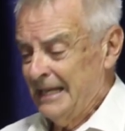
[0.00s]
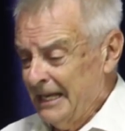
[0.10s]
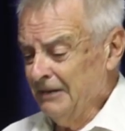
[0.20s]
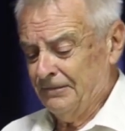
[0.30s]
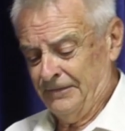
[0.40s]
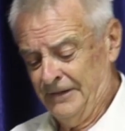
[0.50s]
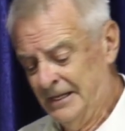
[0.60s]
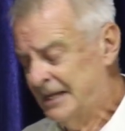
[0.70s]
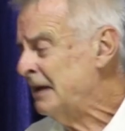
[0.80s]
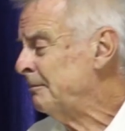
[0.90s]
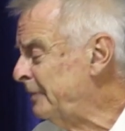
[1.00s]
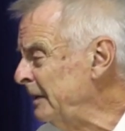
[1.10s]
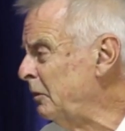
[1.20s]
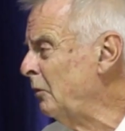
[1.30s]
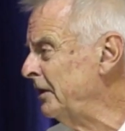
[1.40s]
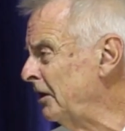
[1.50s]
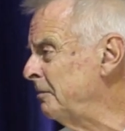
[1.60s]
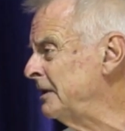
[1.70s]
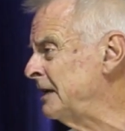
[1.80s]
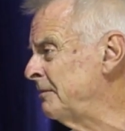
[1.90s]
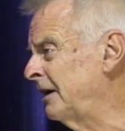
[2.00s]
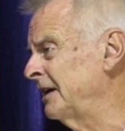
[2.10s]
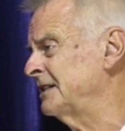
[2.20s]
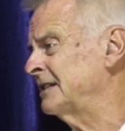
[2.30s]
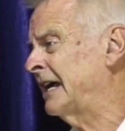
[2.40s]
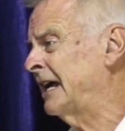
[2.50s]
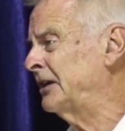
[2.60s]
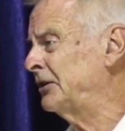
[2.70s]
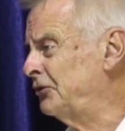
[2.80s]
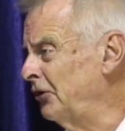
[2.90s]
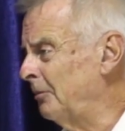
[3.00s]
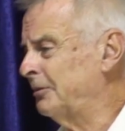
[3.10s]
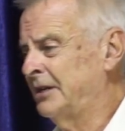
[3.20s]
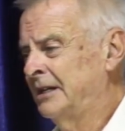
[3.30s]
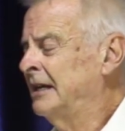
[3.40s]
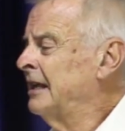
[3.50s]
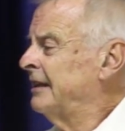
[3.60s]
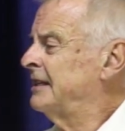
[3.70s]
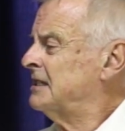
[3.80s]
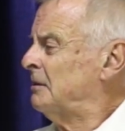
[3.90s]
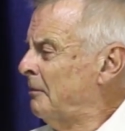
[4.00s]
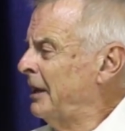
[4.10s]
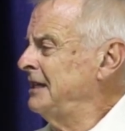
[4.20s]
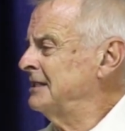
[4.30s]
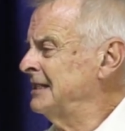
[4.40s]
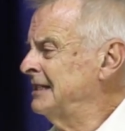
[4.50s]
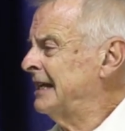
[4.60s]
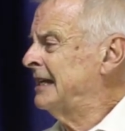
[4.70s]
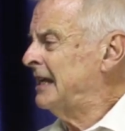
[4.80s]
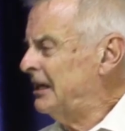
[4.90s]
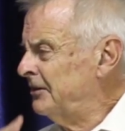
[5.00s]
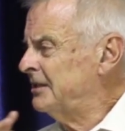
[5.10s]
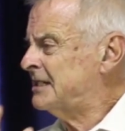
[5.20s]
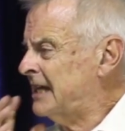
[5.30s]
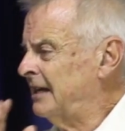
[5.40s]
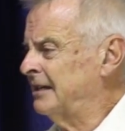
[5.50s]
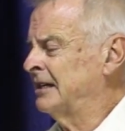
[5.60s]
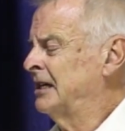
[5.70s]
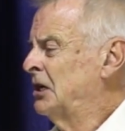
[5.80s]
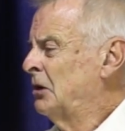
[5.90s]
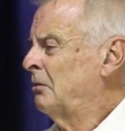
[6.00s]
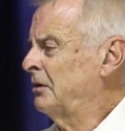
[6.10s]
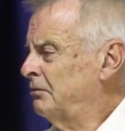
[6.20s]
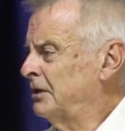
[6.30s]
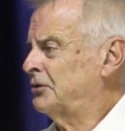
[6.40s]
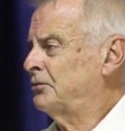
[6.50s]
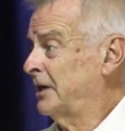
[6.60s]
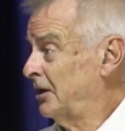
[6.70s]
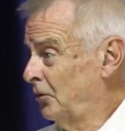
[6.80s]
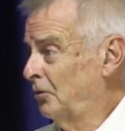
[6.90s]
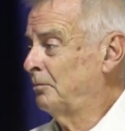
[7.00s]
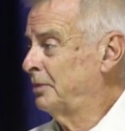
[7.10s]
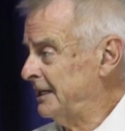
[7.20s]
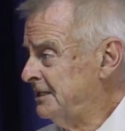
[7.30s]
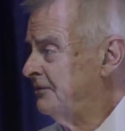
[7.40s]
if people will open their minds and adopt this amazing inherent talent with which we are all blessed